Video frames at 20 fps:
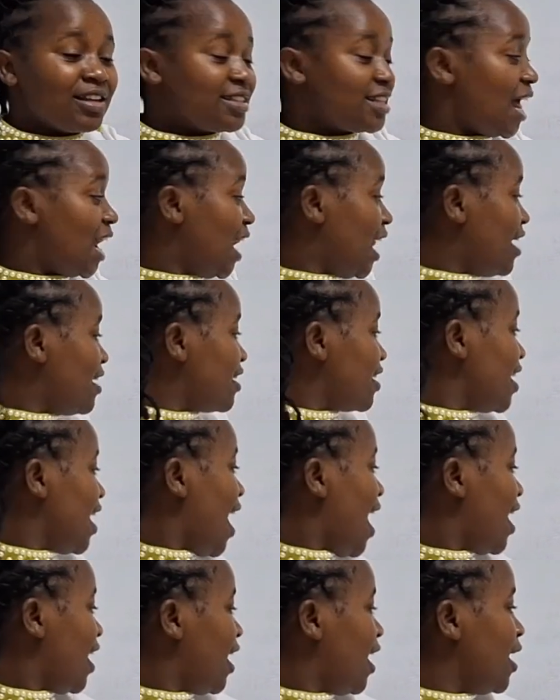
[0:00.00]
salary
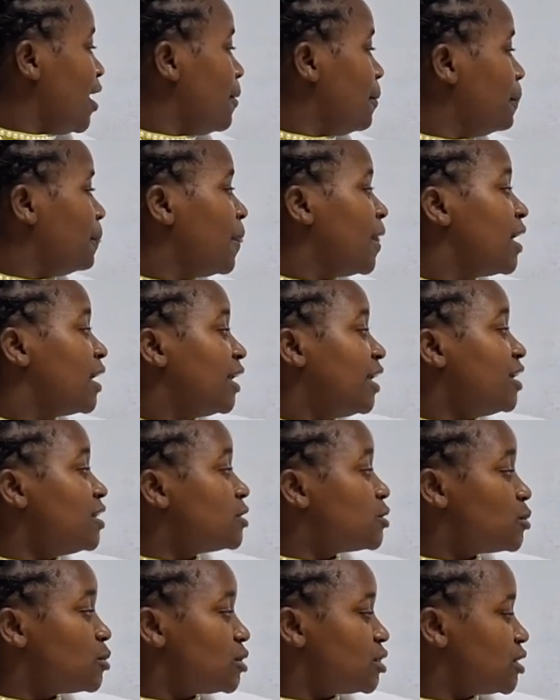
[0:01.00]
yake.
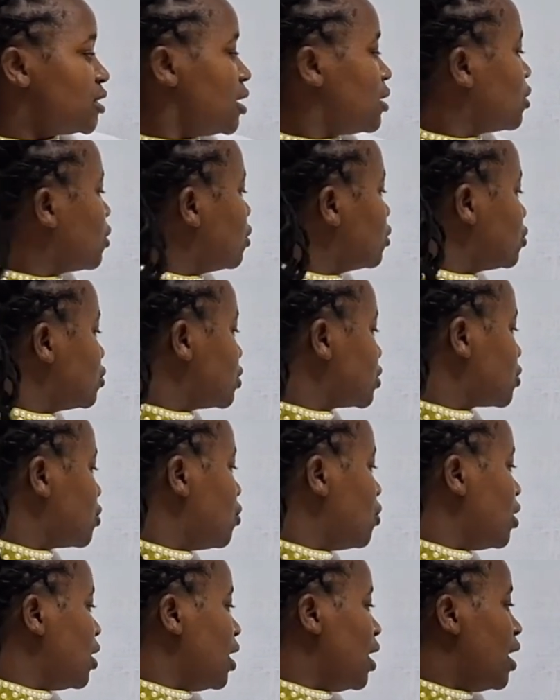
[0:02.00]
Kids will still go to
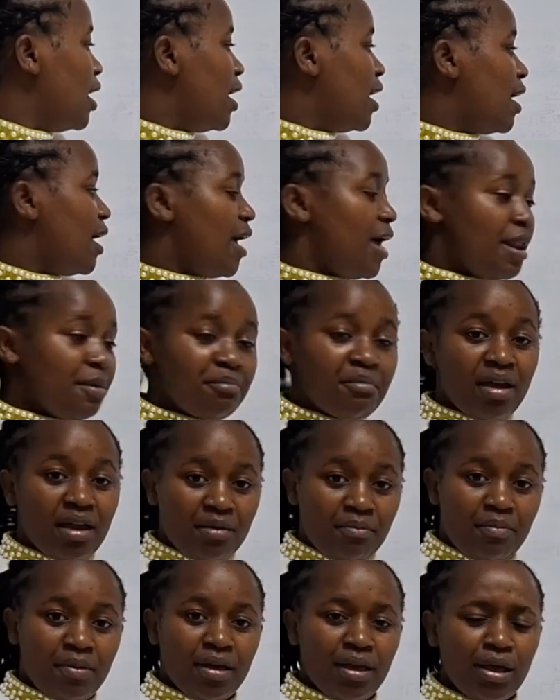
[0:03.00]
school, and
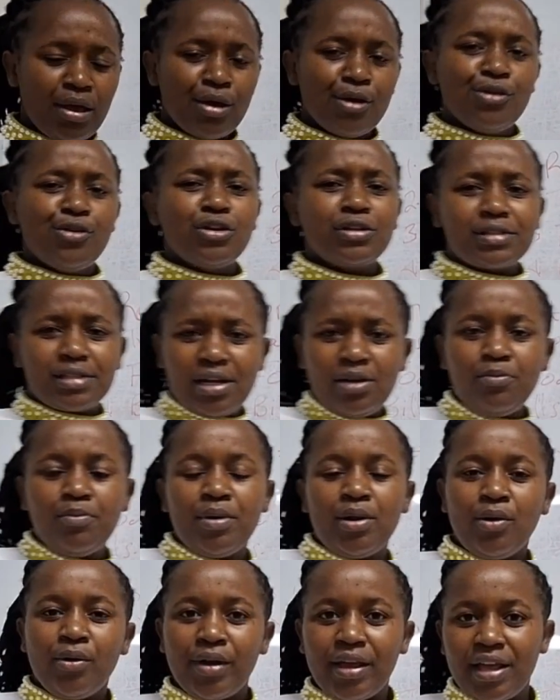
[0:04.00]
maybe you still
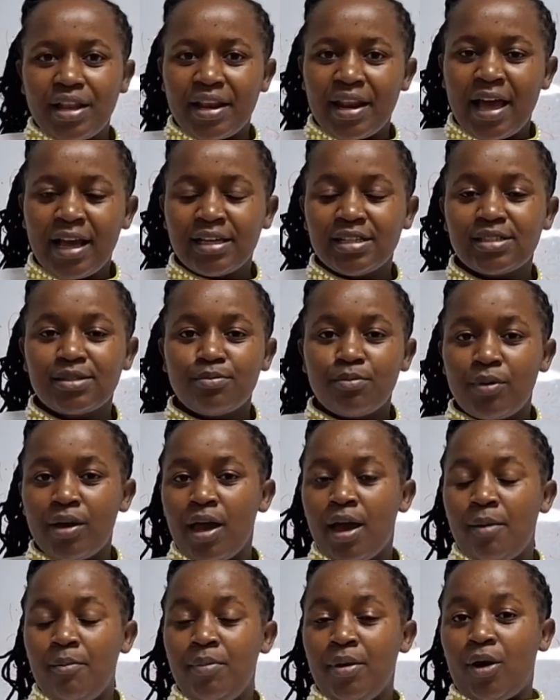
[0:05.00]
be looking nice
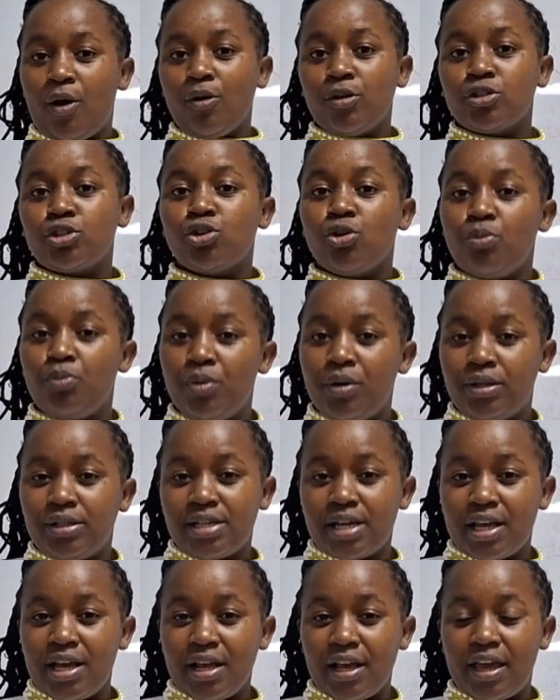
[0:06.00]
because you'll be
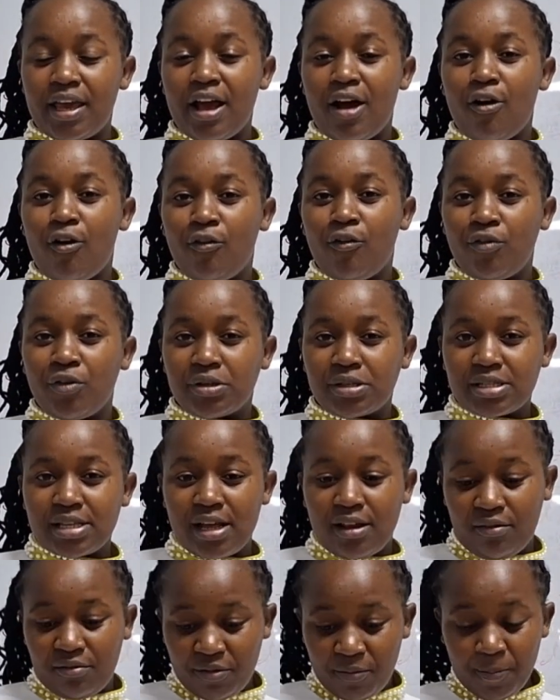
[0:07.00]
taking care of
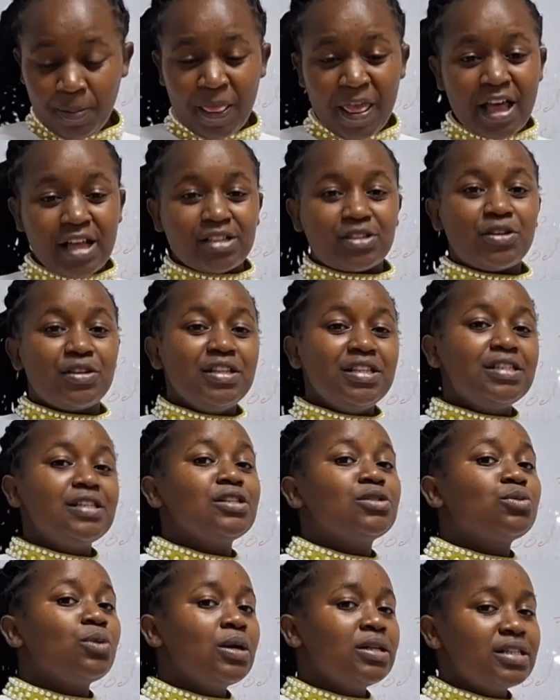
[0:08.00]
yourself. So this
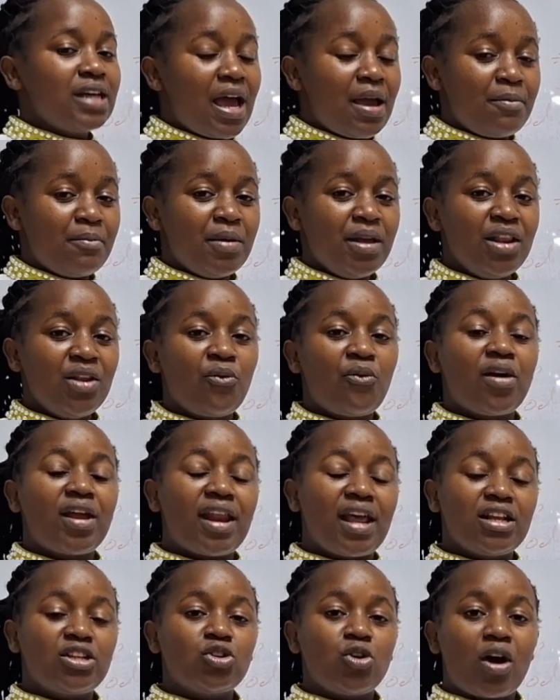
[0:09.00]
is what I mean when
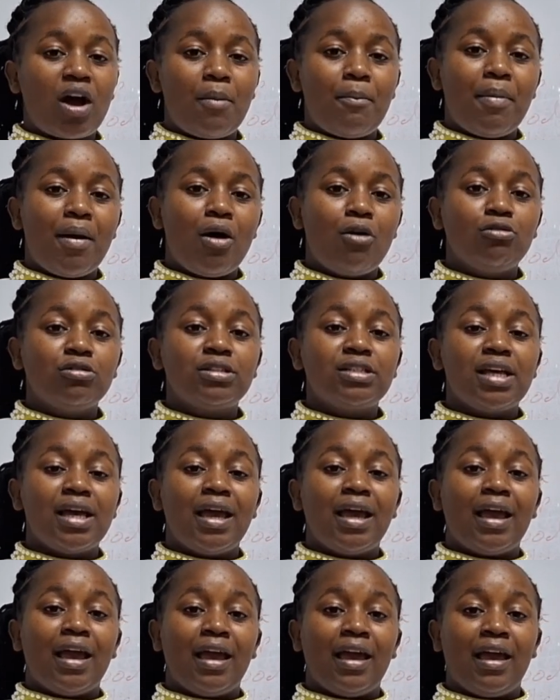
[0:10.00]
I talk about
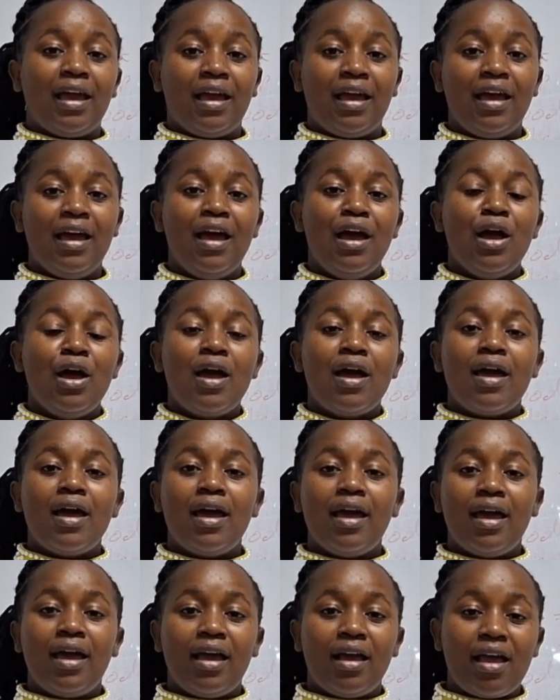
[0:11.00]

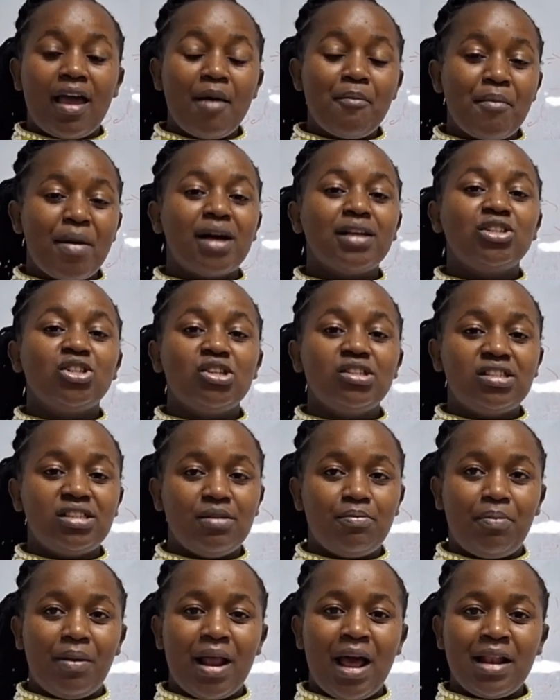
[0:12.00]
emergency
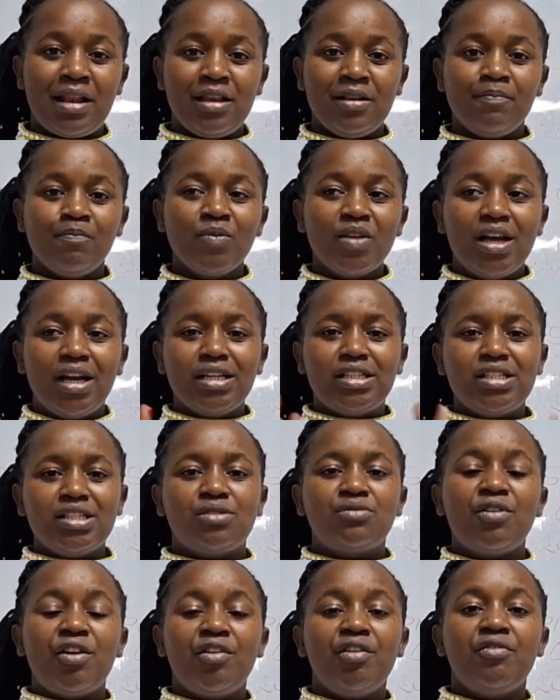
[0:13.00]
planning. It is
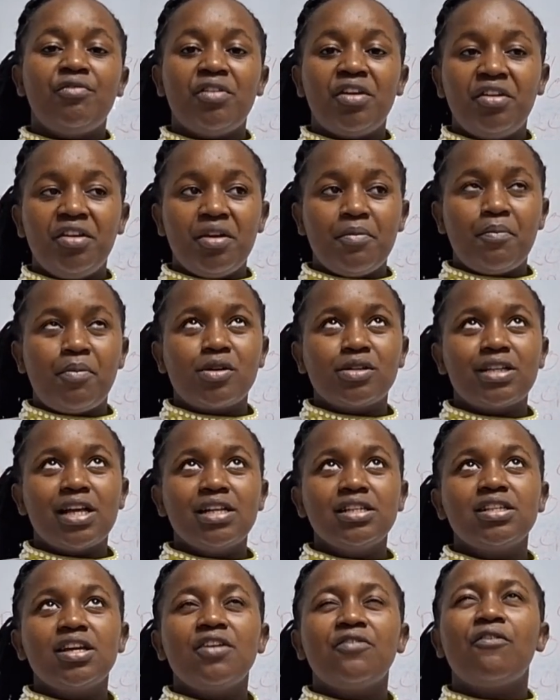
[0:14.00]
very, very
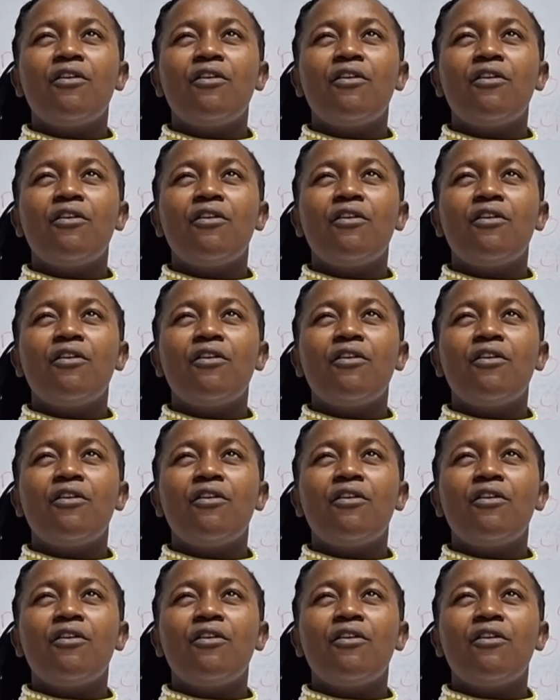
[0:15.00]
important. If